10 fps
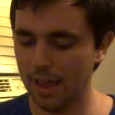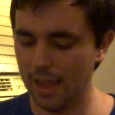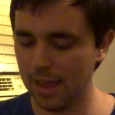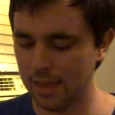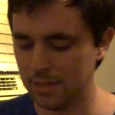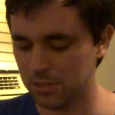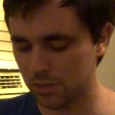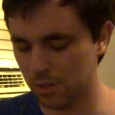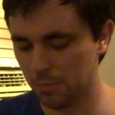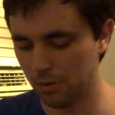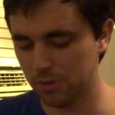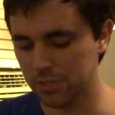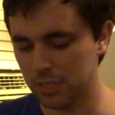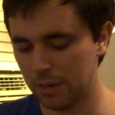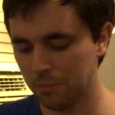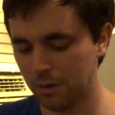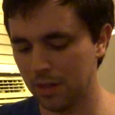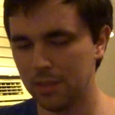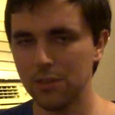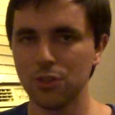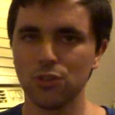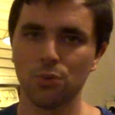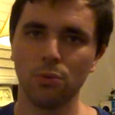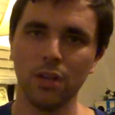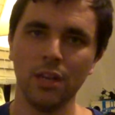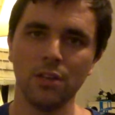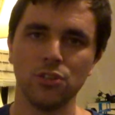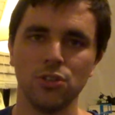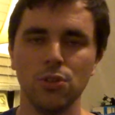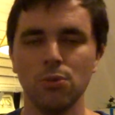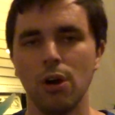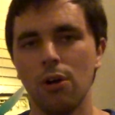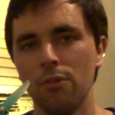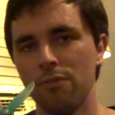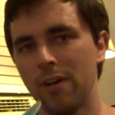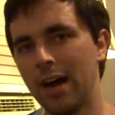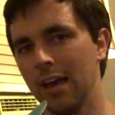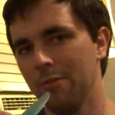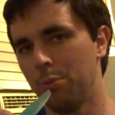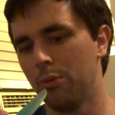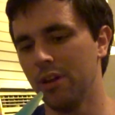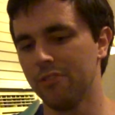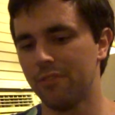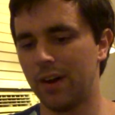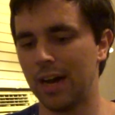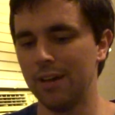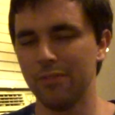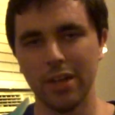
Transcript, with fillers: And the motors that I'm running, these are 2205.5.